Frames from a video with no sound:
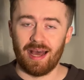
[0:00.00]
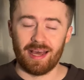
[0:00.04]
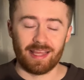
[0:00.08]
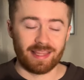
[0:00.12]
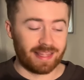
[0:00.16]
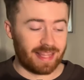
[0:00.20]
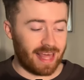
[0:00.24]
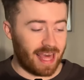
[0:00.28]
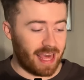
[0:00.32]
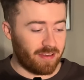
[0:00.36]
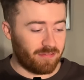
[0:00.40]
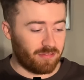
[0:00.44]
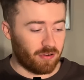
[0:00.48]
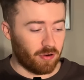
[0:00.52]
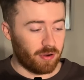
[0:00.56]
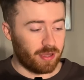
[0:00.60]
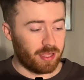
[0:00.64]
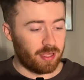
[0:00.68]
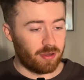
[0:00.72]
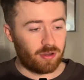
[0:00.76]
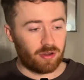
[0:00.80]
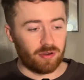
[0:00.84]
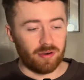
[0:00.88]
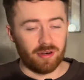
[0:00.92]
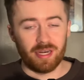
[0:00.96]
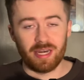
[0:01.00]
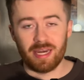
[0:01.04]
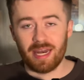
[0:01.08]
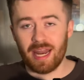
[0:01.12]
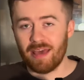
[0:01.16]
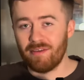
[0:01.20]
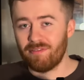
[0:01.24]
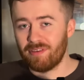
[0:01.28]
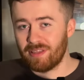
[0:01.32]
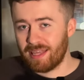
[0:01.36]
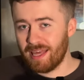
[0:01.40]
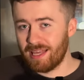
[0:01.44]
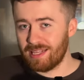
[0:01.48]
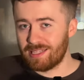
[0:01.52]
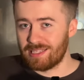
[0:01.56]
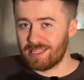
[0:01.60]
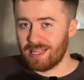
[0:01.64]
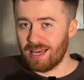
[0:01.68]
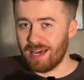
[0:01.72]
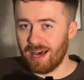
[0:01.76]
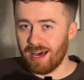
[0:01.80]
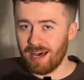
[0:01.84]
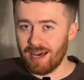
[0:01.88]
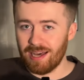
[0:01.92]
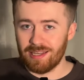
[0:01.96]
and therefore he could never get to
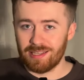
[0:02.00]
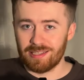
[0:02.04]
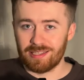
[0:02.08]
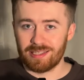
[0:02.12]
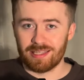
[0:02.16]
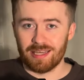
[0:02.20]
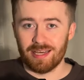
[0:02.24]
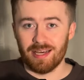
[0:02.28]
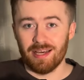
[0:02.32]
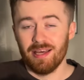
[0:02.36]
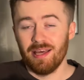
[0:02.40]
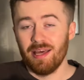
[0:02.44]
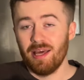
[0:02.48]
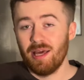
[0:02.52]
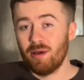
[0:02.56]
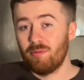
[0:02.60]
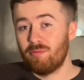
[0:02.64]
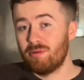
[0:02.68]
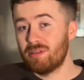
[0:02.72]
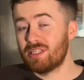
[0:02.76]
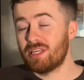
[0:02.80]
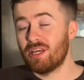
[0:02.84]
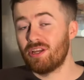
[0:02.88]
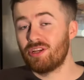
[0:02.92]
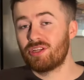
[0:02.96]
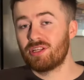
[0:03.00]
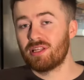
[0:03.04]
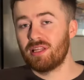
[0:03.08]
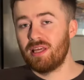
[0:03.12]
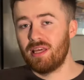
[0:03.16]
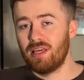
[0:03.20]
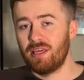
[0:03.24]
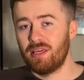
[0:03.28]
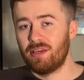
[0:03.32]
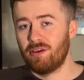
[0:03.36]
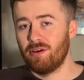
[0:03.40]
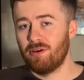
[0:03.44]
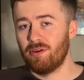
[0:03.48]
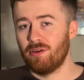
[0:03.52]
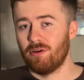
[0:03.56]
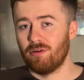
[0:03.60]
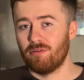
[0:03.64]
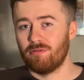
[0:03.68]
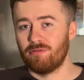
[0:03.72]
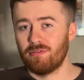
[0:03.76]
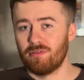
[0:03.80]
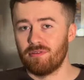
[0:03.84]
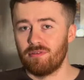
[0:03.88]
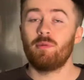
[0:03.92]
the heights that potentially he could have.